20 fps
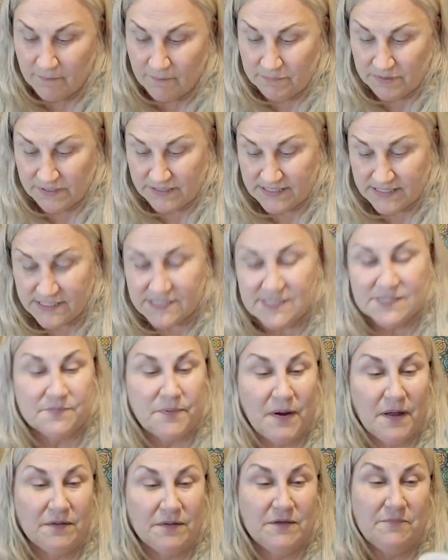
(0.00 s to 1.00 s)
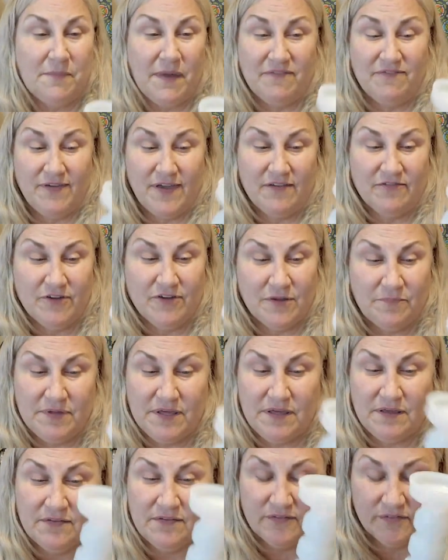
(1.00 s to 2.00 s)
But this is probably my favorite
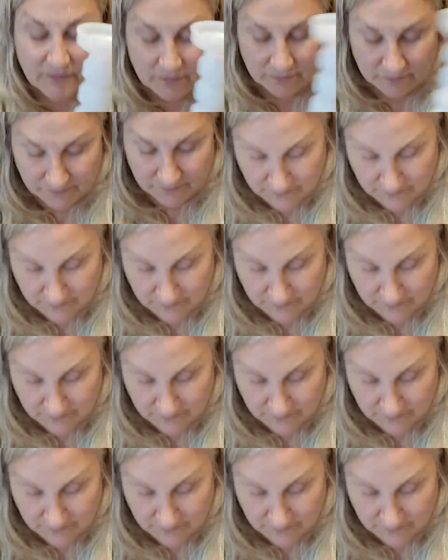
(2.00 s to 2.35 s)
piece.